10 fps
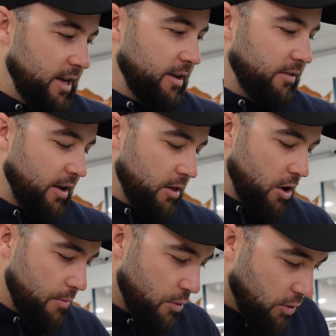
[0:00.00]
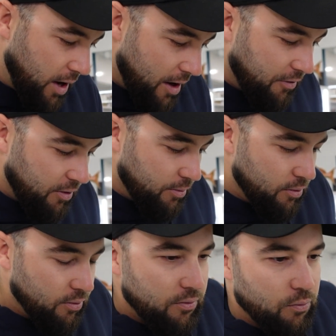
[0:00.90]
is a lot more
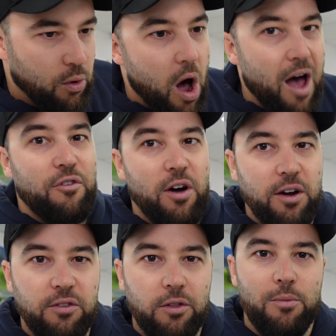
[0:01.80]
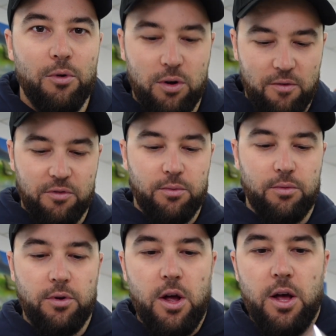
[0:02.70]
comfortable. Well, I find it's a lot more
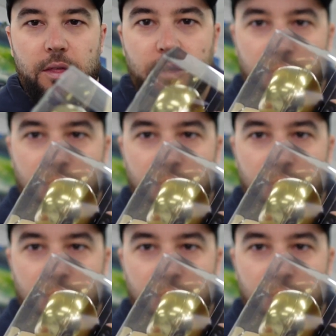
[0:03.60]
comfortable than